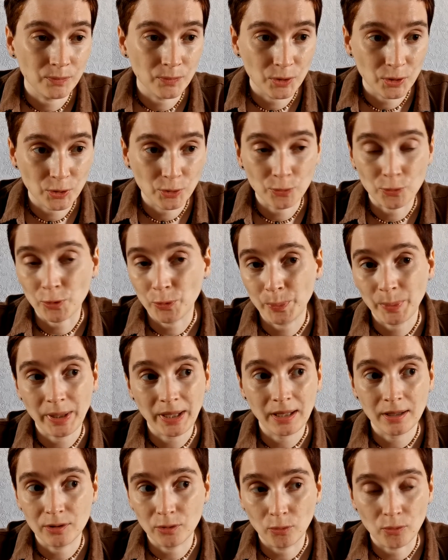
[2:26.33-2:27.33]

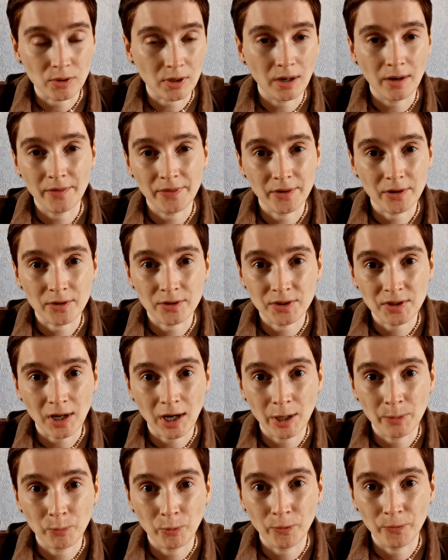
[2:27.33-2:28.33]
European or other
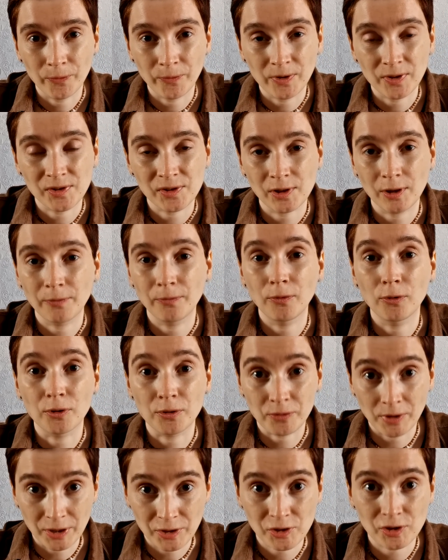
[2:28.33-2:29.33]
type of visa
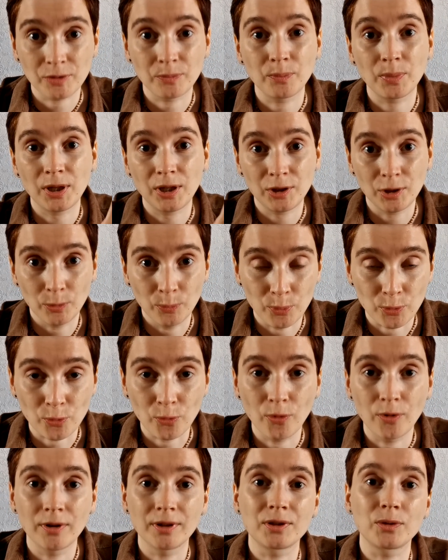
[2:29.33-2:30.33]
for Russian being
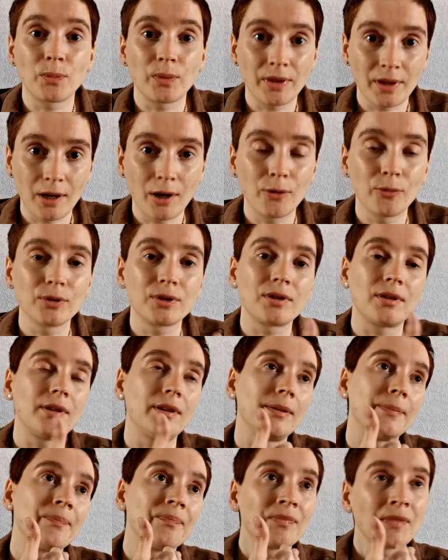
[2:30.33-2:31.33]
abroad without
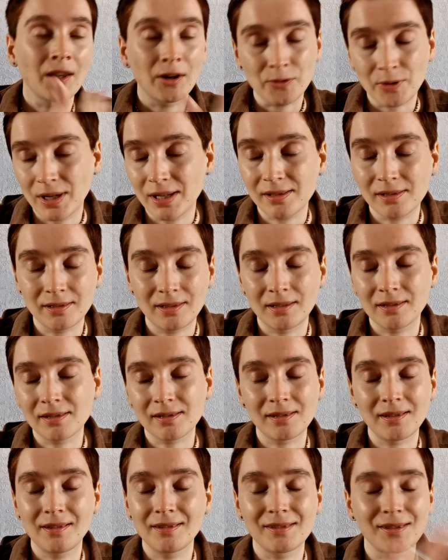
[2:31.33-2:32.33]
a
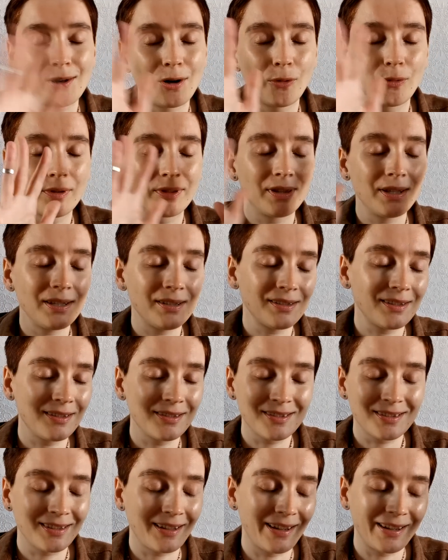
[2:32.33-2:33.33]
residency. So this
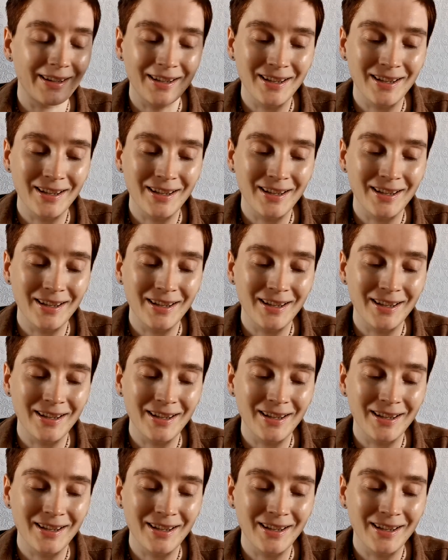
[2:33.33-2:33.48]
is